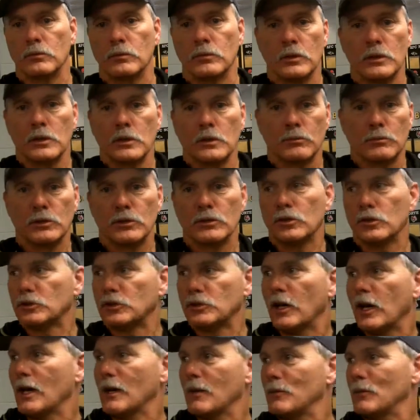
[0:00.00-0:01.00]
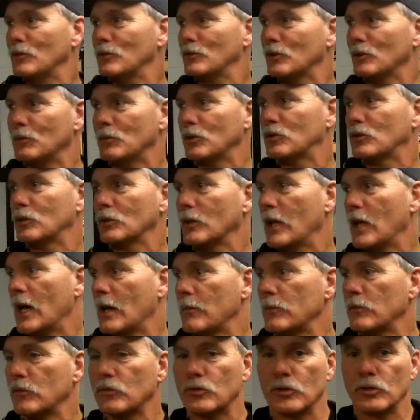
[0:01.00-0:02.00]
And misassignments and
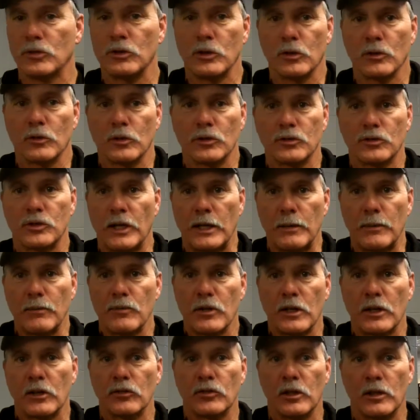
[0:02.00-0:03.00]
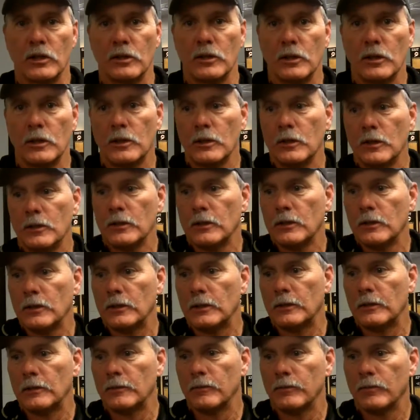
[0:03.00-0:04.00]
misalignments, just, you know, the same things that
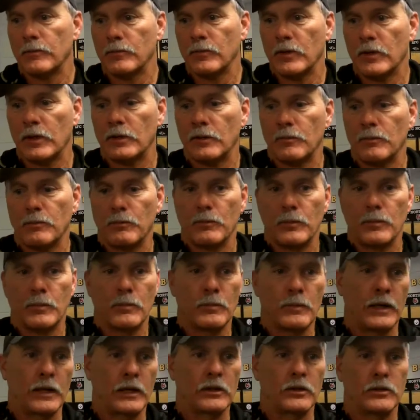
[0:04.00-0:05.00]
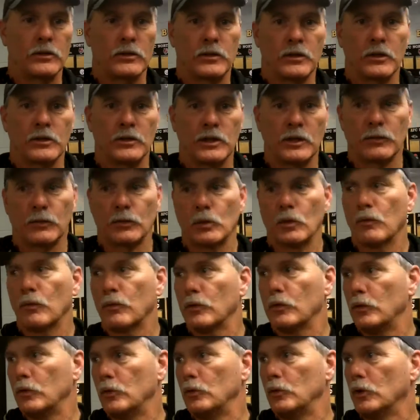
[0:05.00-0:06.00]
that make it difficult
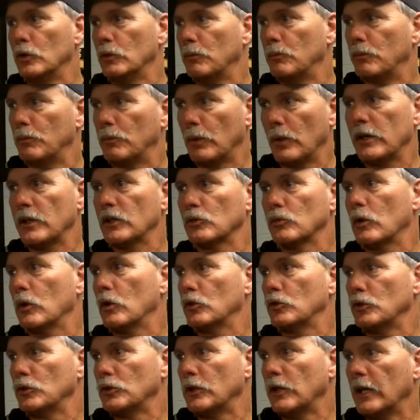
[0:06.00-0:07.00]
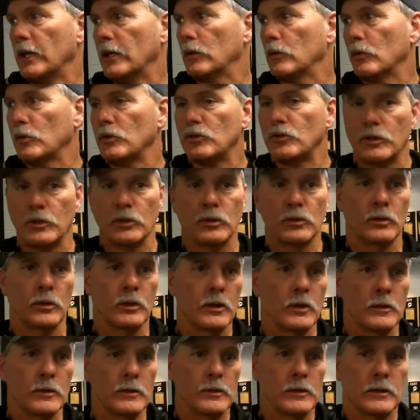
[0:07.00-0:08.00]
for you to play as well as you can. We still
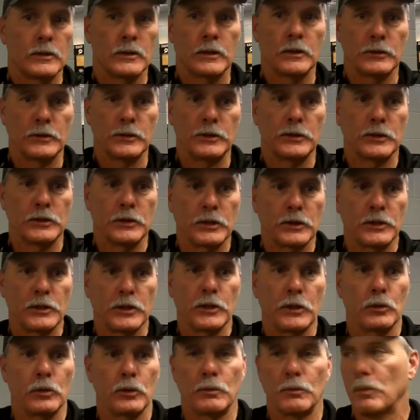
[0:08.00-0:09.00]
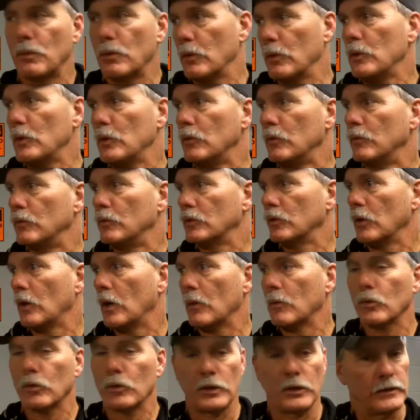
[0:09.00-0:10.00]
need to continue to improve. So
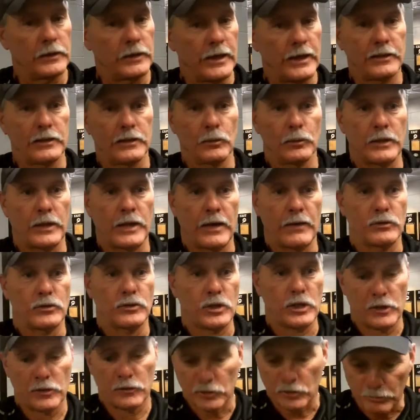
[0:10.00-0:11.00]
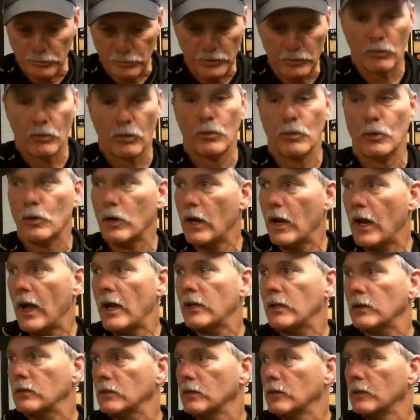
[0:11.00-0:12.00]
I'm really glad that we have a chance to be where we're
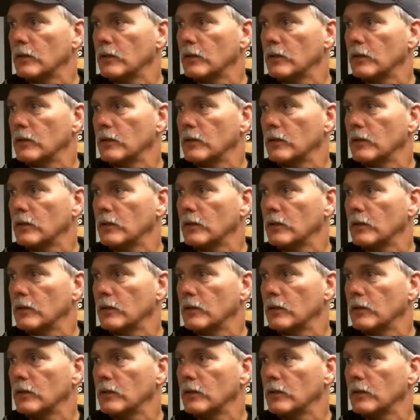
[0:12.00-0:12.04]
at